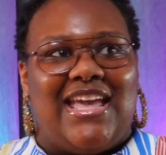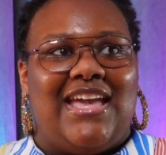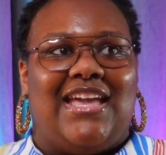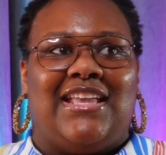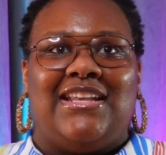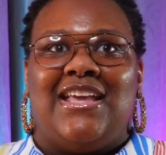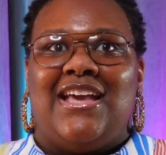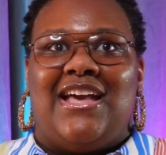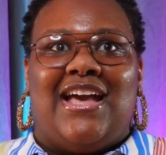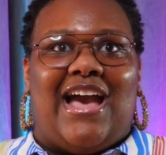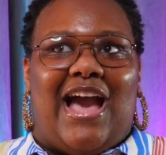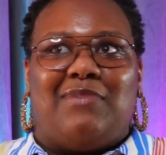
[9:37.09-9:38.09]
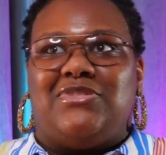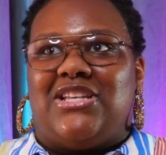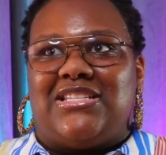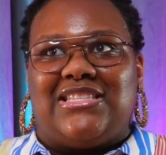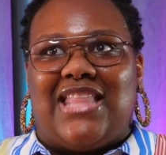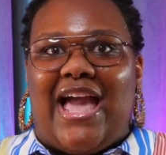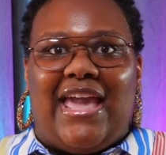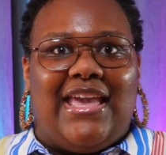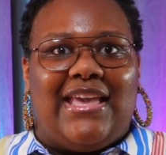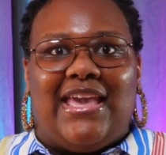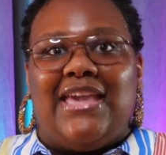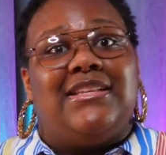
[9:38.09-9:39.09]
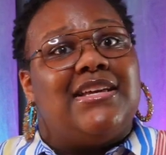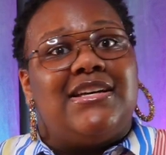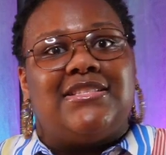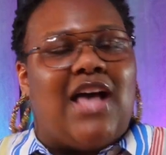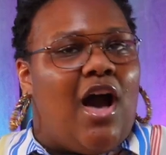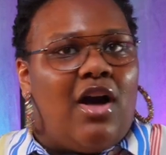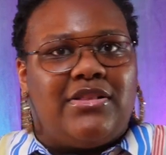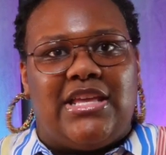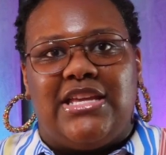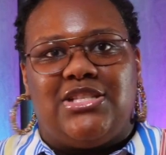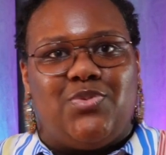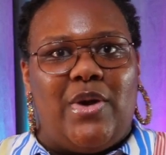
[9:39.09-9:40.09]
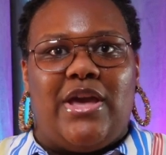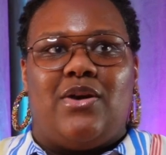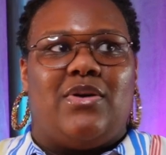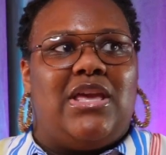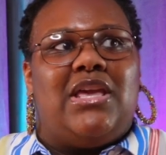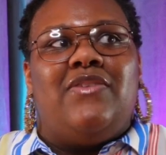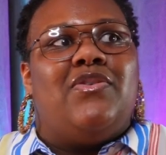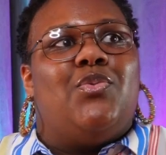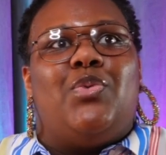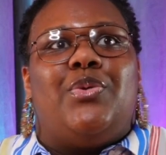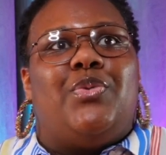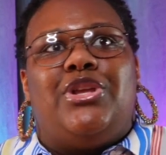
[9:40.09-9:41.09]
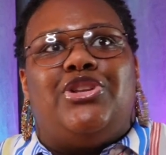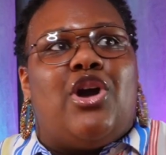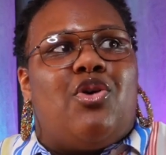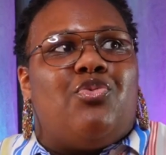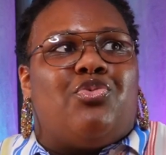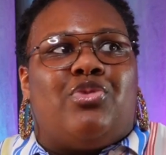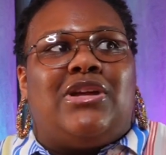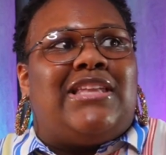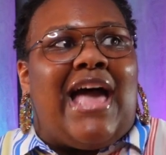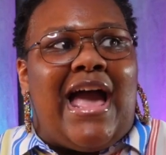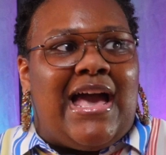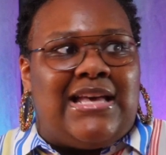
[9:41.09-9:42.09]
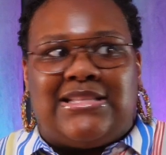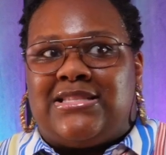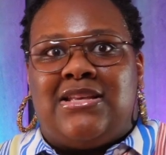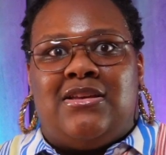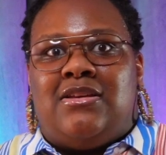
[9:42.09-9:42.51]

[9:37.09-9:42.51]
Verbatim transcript: And I'm just like, He does all things well, even when we don't realize